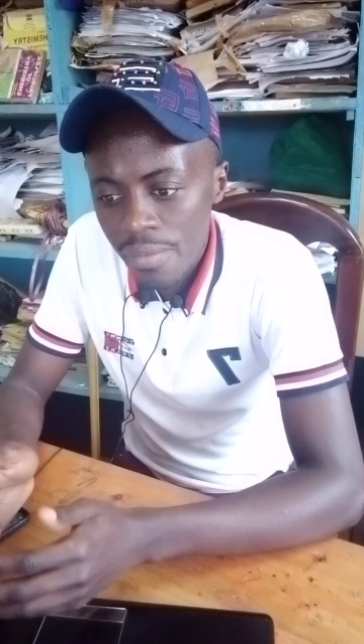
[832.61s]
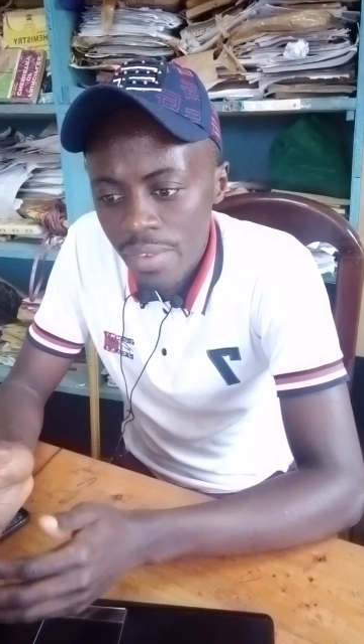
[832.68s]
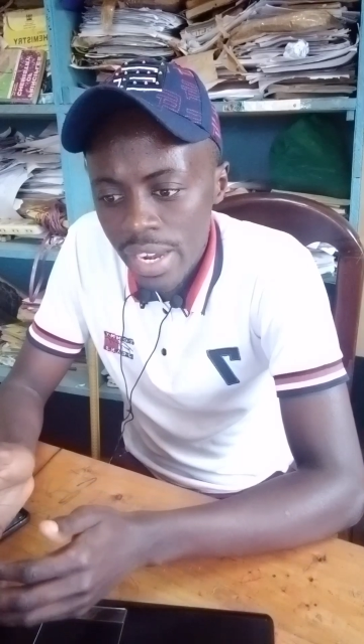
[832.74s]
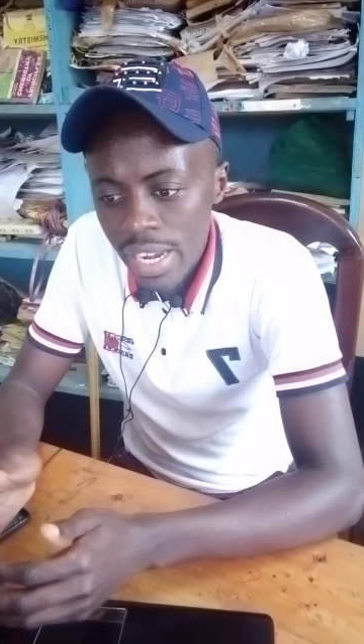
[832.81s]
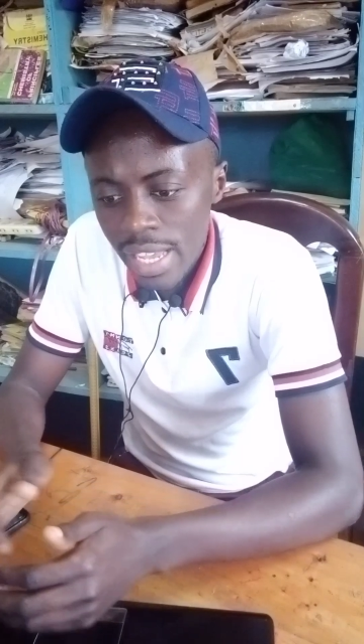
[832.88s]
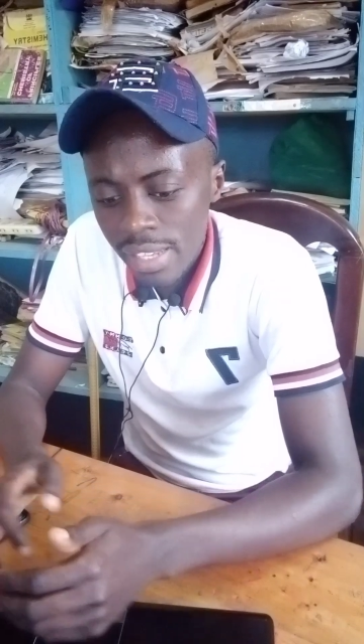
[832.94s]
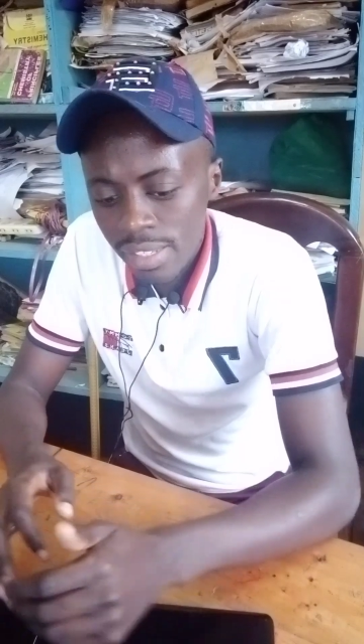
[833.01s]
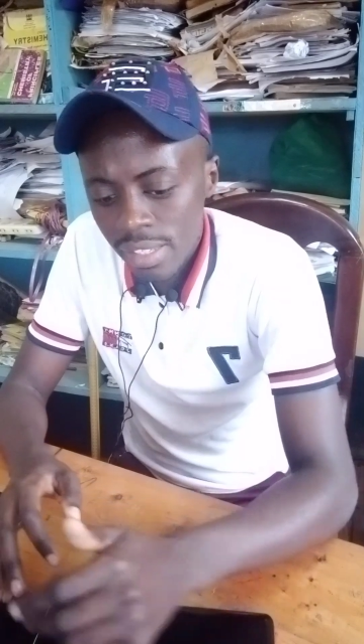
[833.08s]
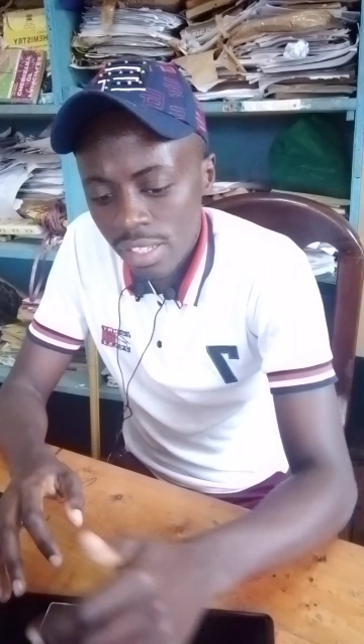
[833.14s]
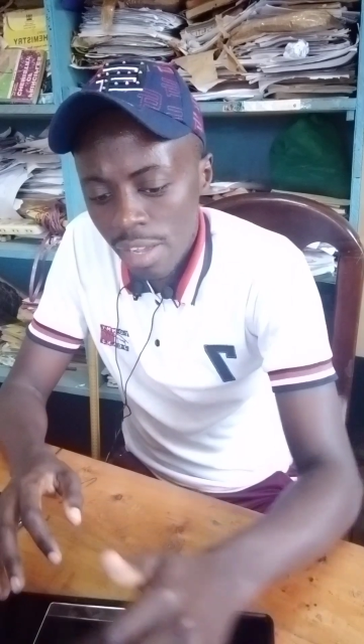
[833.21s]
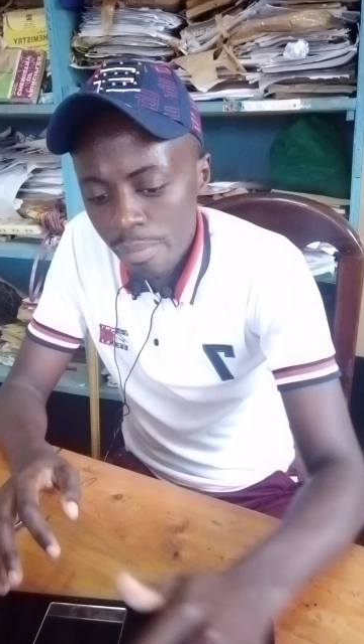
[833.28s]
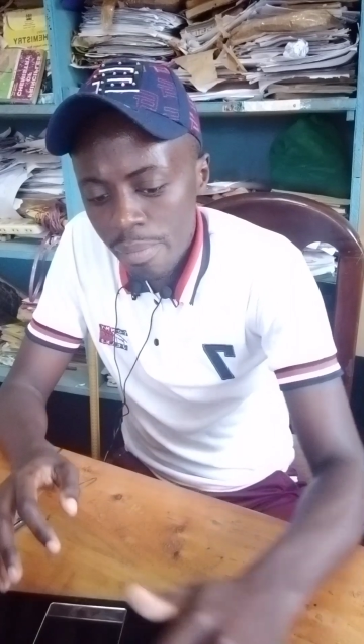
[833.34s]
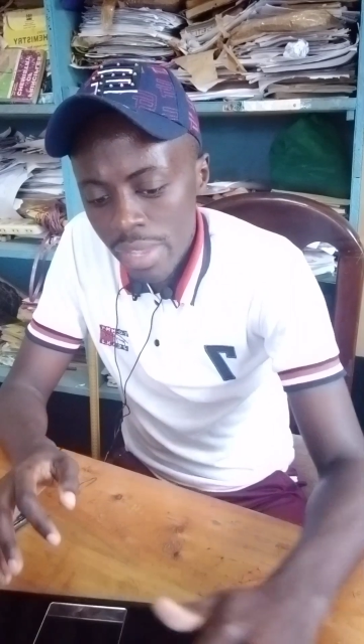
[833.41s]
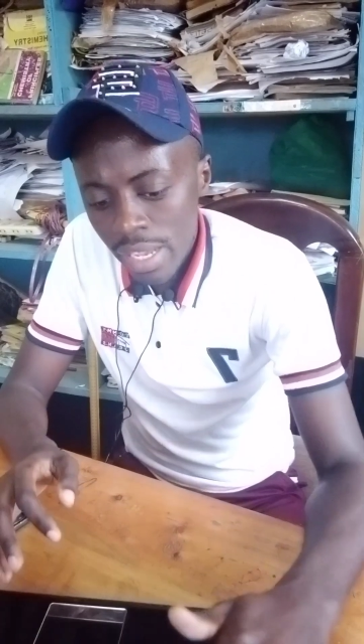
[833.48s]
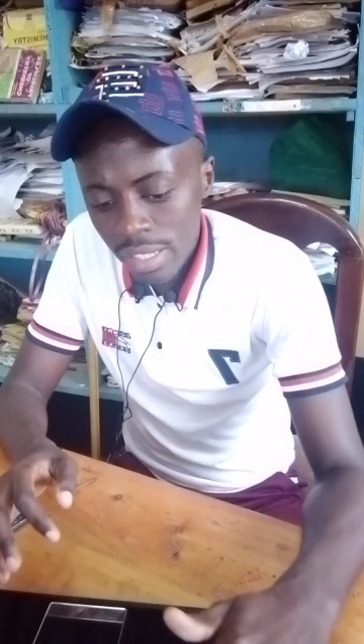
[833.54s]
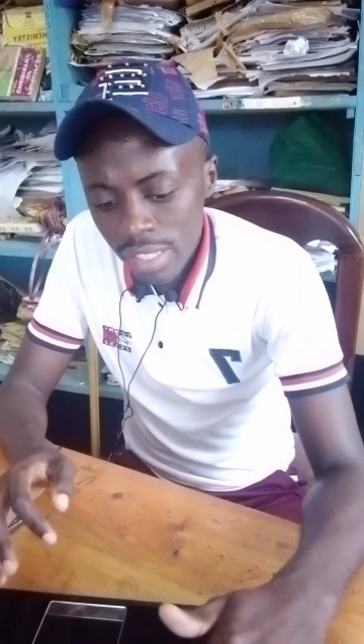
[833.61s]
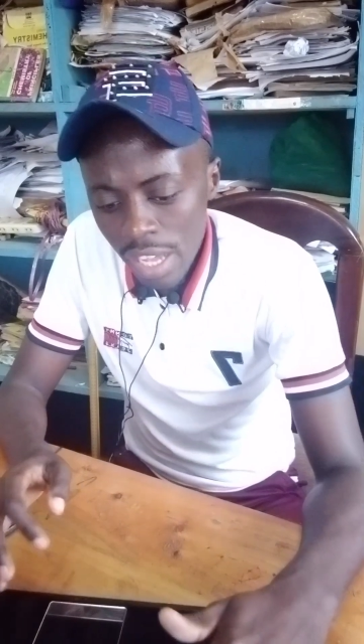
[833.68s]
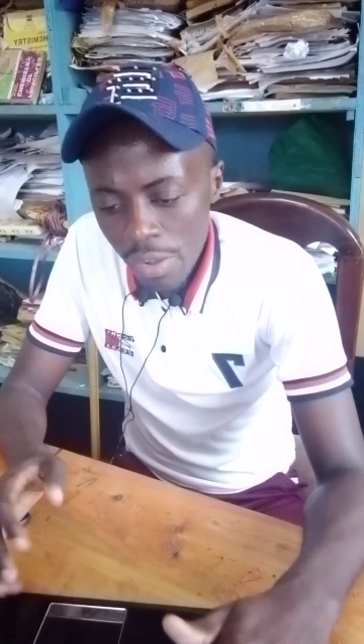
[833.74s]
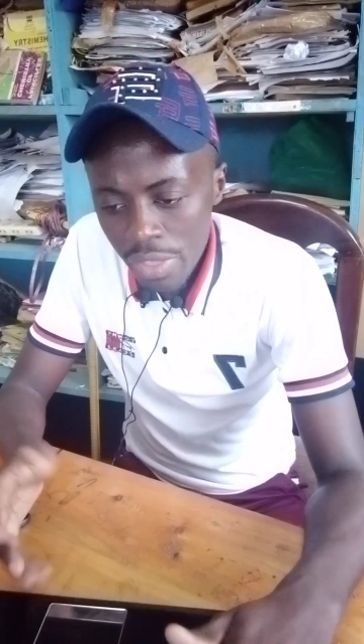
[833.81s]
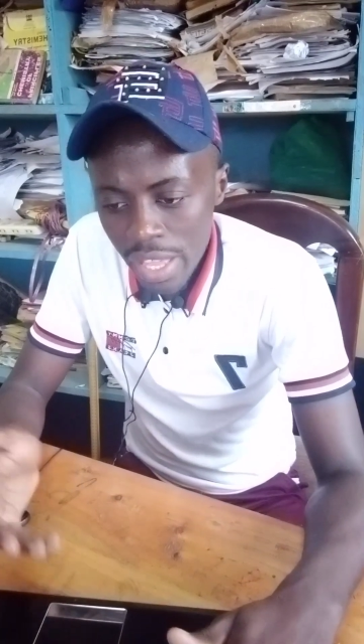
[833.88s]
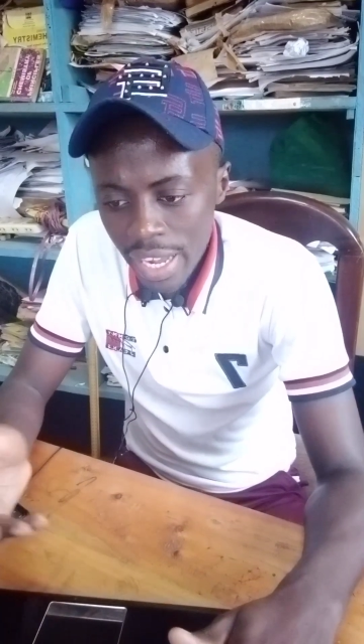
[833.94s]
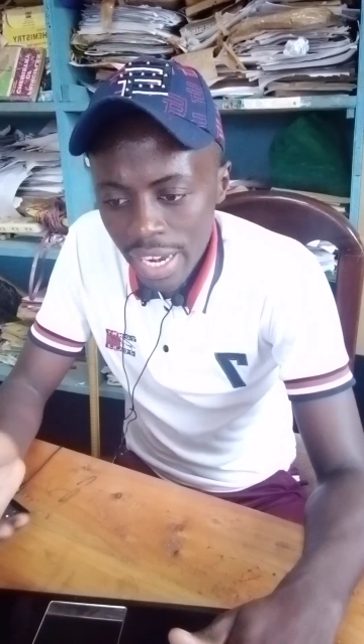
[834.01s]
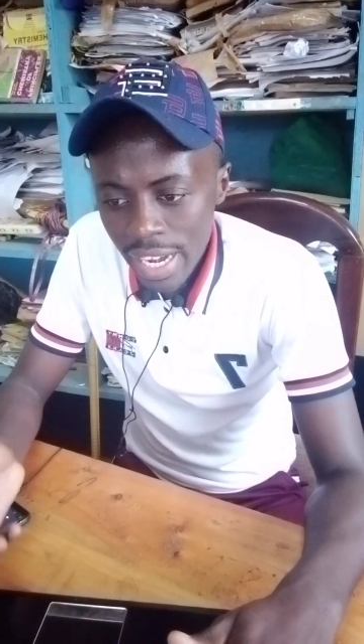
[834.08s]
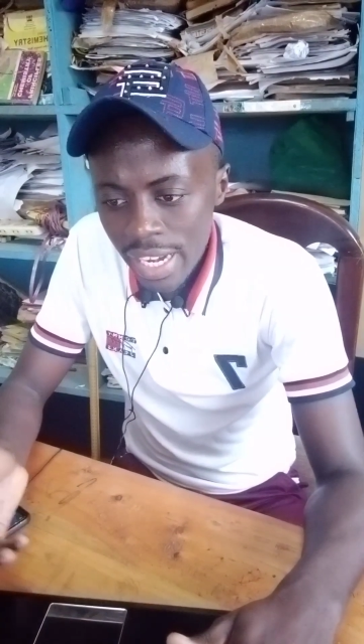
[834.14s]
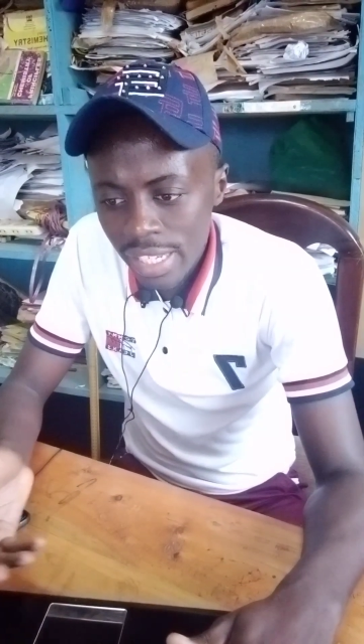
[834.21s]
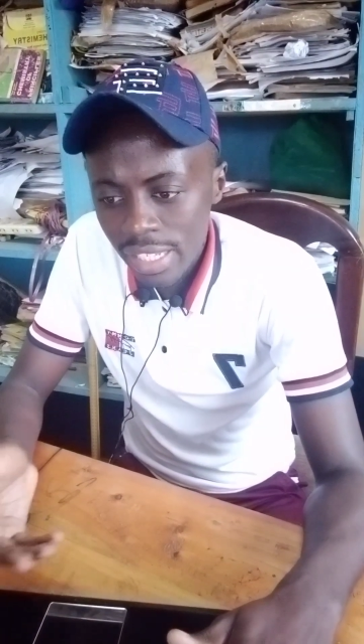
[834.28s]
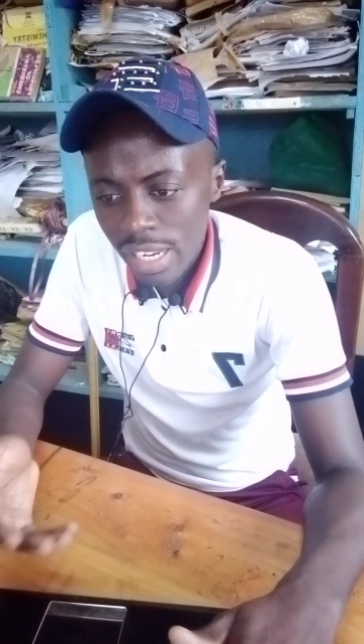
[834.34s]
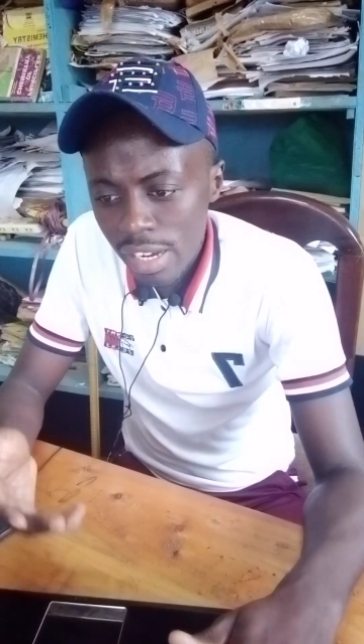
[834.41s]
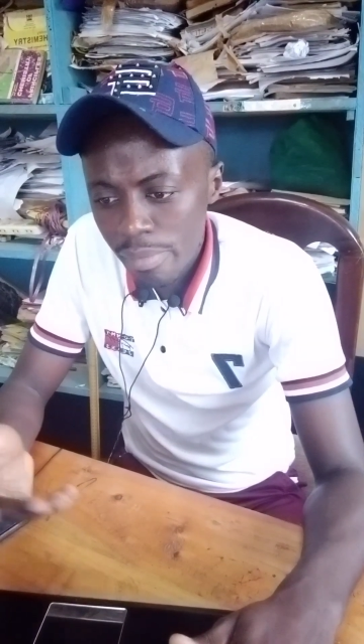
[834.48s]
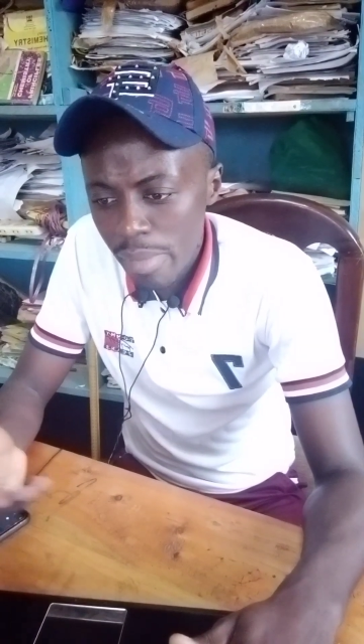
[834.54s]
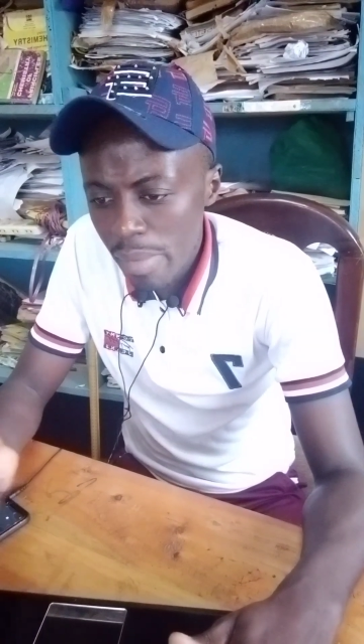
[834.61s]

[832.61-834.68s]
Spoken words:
various subjects, how they are related.